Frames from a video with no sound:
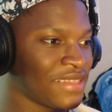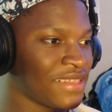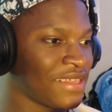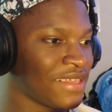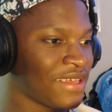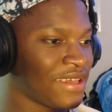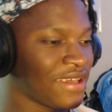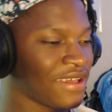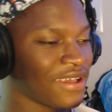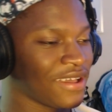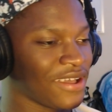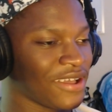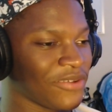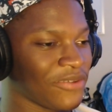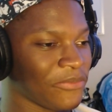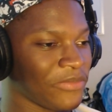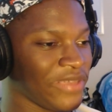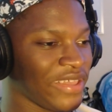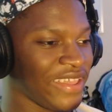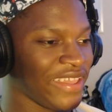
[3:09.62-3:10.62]
Aw,
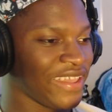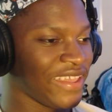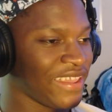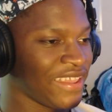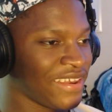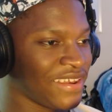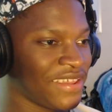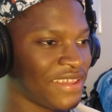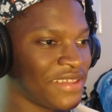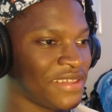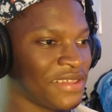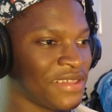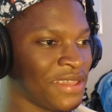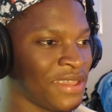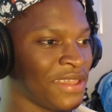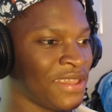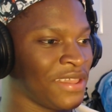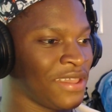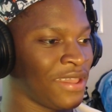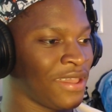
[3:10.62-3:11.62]
man.
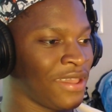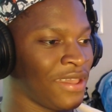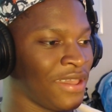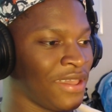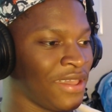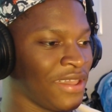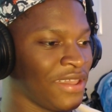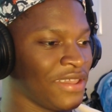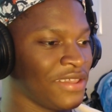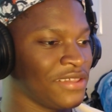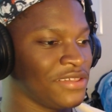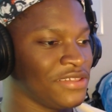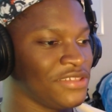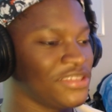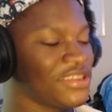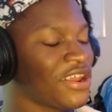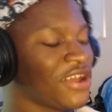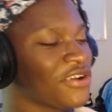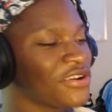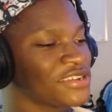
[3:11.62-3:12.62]
You
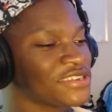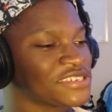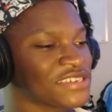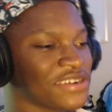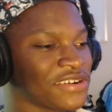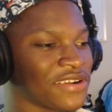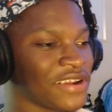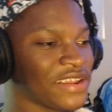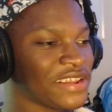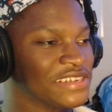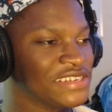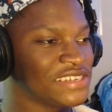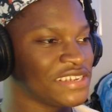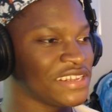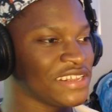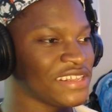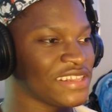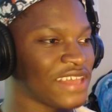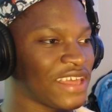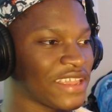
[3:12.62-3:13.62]
know what's
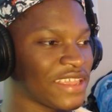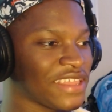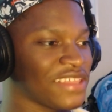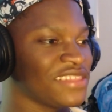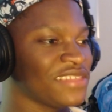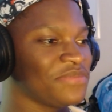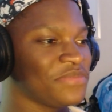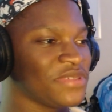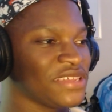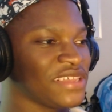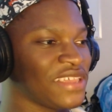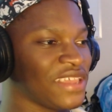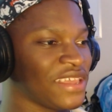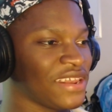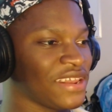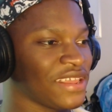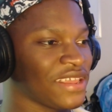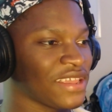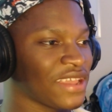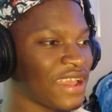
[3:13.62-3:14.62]
crazy? Like, in the
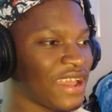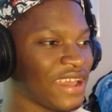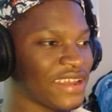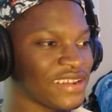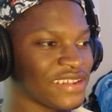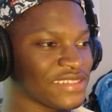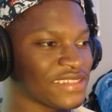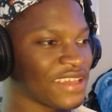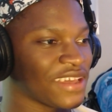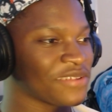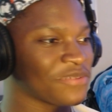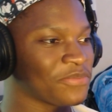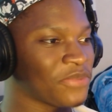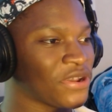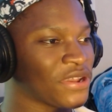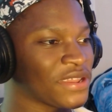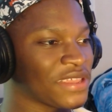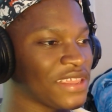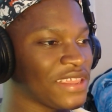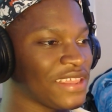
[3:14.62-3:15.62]
beginning, I didn't like
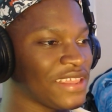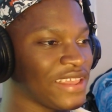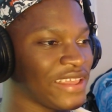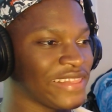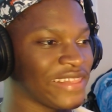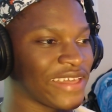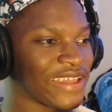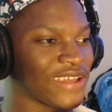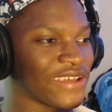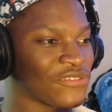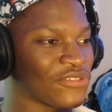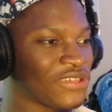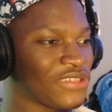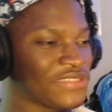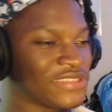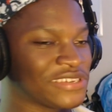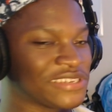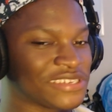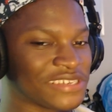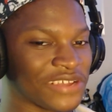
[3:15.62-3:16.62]
Buggy, and like, I thought
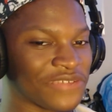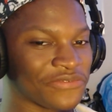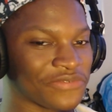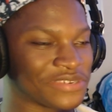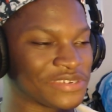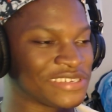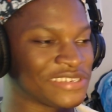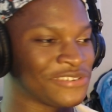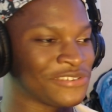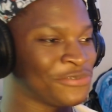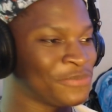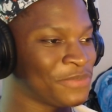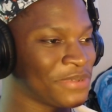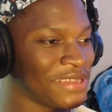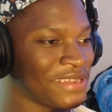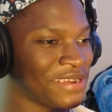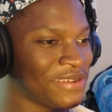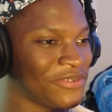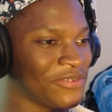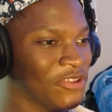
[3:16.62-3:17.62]
this stuff was
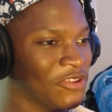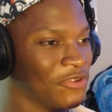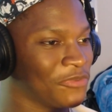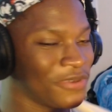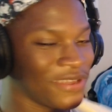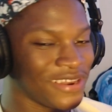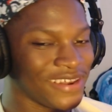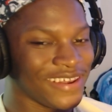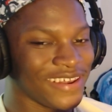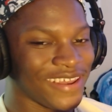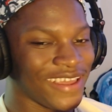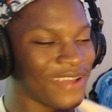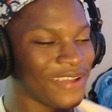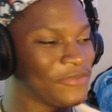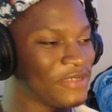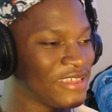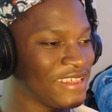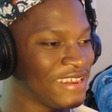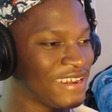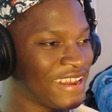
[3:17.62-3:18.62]
stupid. But, I
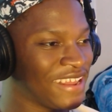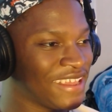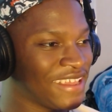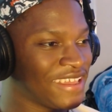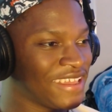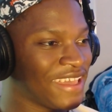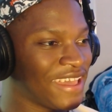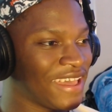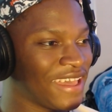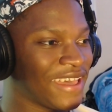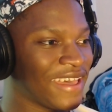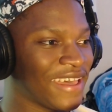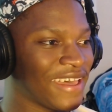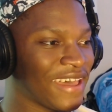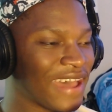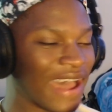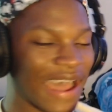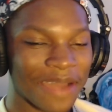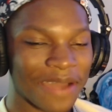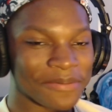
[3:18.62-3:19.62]
mean,
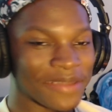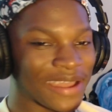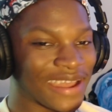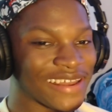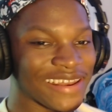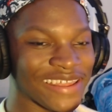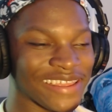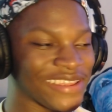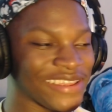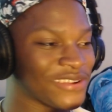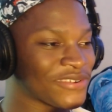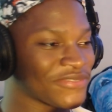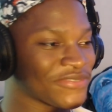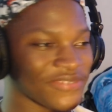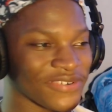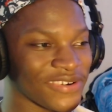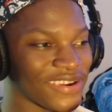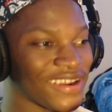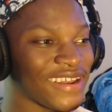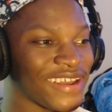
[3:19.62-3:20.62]
I'm kinda here
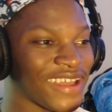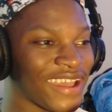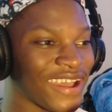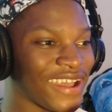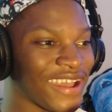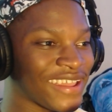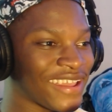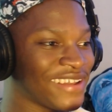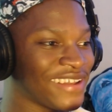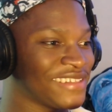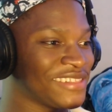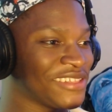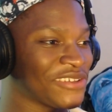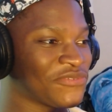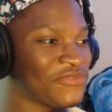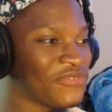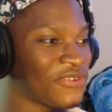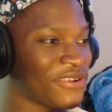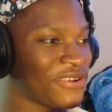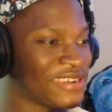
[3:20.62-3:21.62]
for it now. I kinda look
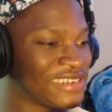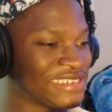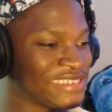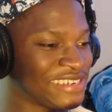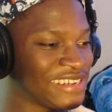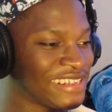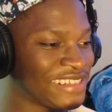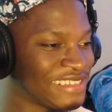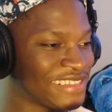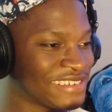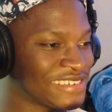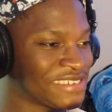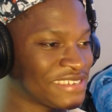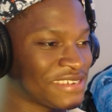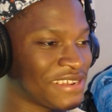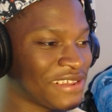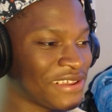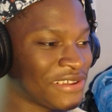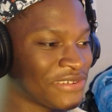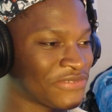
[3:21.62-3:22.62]
forward to seeing this
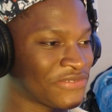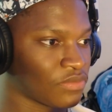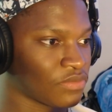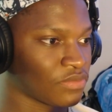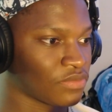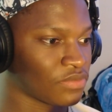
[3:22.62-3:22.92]
stuff.